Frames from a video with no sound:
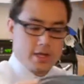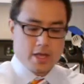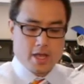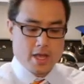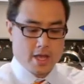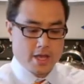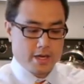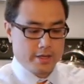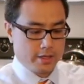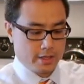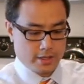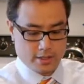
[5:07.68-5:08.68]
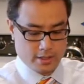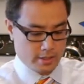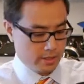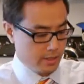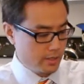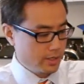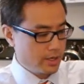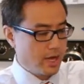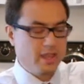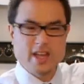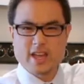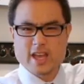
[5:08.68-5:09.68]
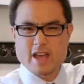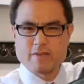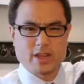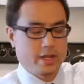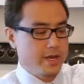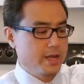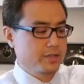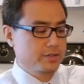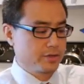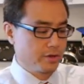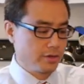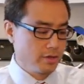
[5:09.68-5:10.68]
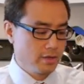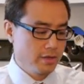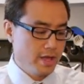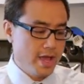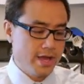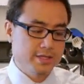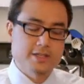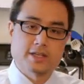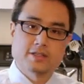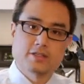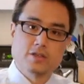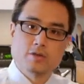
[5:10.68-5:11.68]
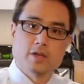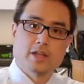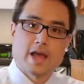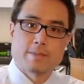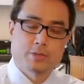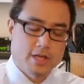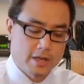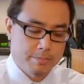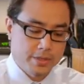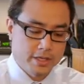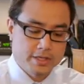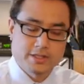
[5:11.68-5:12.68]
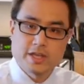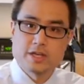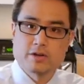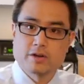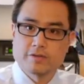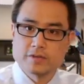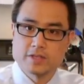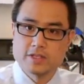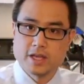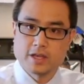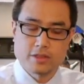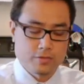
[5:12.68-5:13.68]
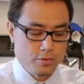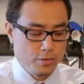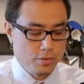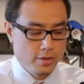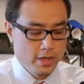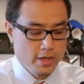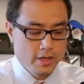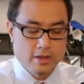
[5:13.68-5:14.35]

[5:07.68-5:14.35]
And I like having an external access to a laptop because then you don't have to dig through